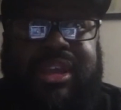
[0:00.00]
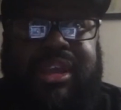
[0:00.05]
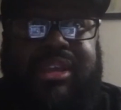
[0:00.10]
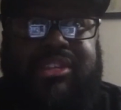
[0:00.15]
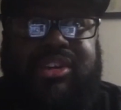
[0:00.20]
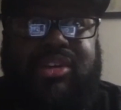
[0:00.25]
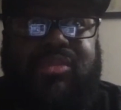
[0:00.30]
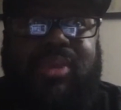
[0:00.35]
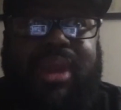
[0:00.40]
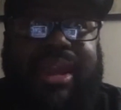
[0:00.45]

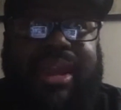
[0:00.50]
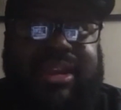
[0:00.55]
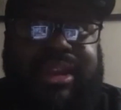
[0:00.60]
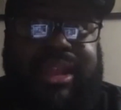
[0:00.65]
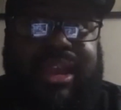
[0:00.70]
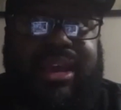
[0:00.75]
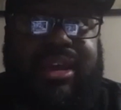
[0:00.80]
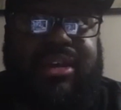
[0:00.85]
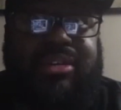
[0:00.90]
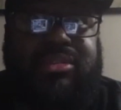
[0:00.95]
So right
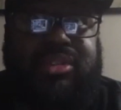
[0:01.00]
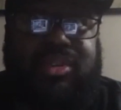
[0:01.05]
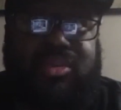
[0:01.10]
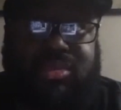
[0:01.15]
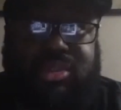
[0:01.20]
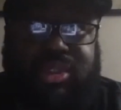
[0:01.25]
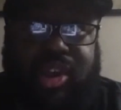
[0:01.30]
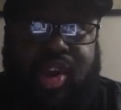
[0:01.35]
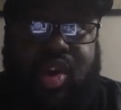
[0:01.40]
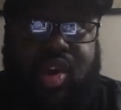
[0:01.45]
now,
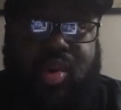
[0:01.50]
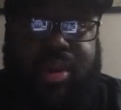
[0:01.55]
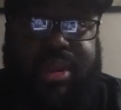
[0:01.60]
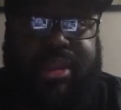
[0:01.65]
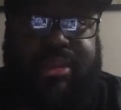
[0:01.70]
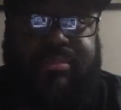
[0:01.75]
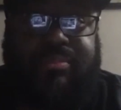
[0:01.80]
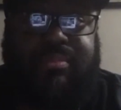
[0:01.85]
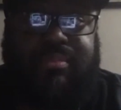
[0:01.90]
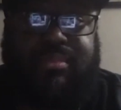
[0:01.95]
the
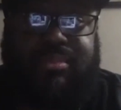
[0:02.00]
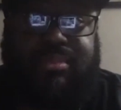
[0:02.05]
coin,